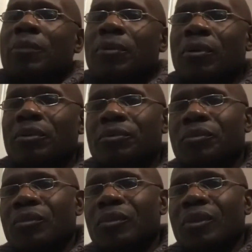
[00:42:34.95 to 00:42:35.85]
people,
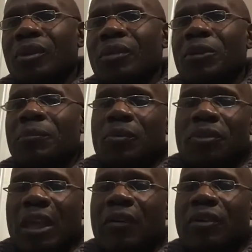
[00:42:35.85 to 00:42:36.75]
people
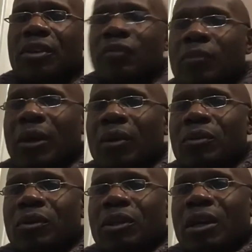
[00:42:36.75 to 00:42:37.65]
with narratives about
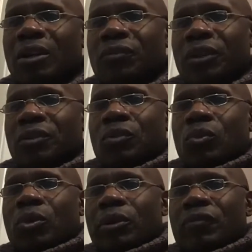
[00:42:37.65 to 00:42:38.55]
conflict and
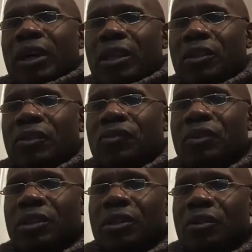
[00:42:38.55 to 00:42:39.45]
war and violence
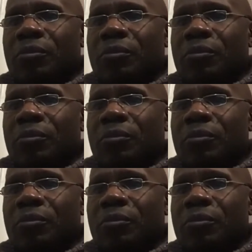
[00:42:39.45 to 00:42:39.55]
written in